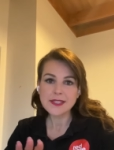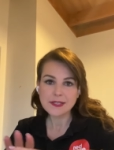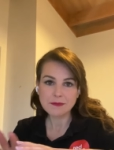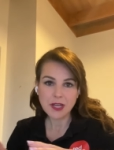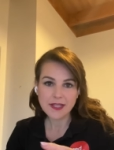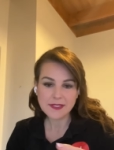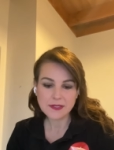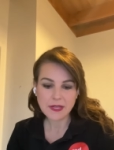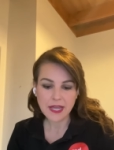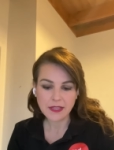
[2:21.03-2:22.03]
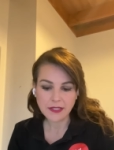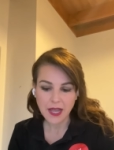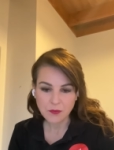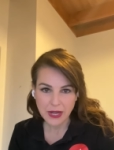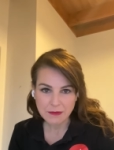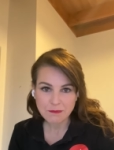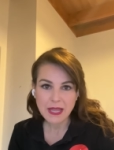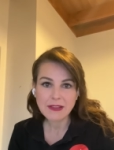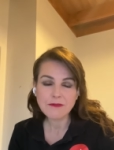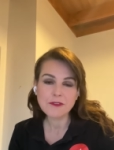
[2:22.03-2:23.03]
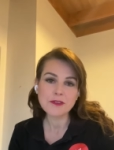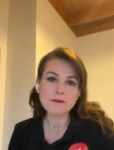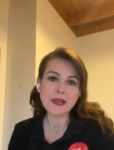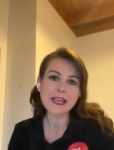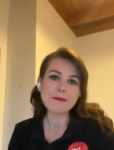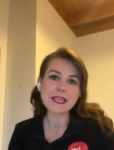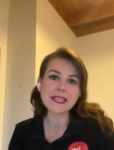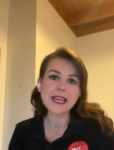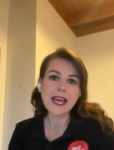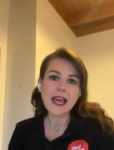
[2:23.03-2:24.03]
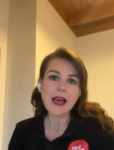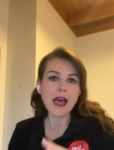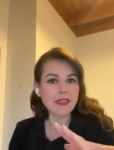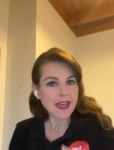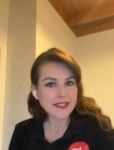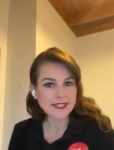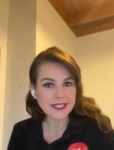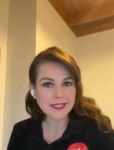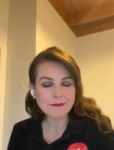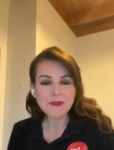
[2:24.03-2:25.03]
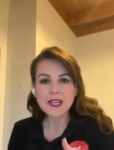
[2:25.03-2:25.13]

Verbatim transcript: some nice uh, lightweight bedding for your baby, and that's it.